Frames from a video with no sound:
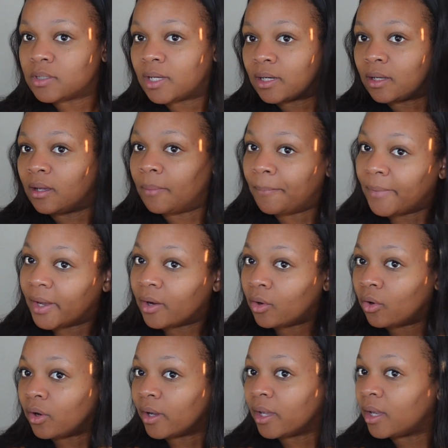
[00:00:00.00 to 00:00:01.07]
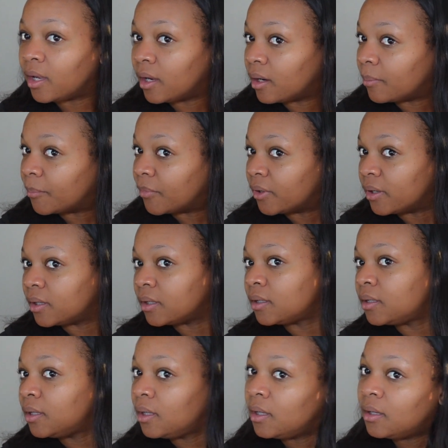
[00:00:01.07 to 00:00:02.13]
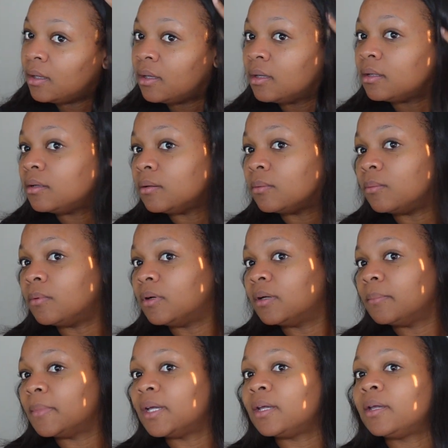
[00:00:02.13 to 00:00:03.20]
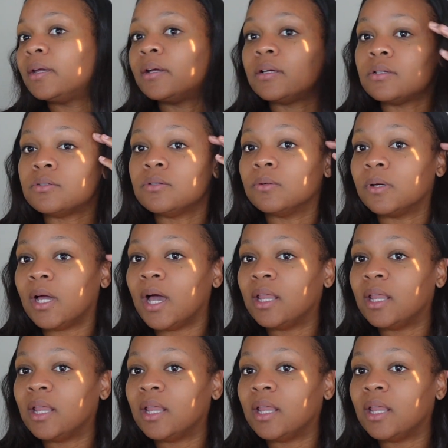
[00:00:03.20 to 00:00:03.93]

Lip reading: y'all I'd come back on camera what my hair is doing.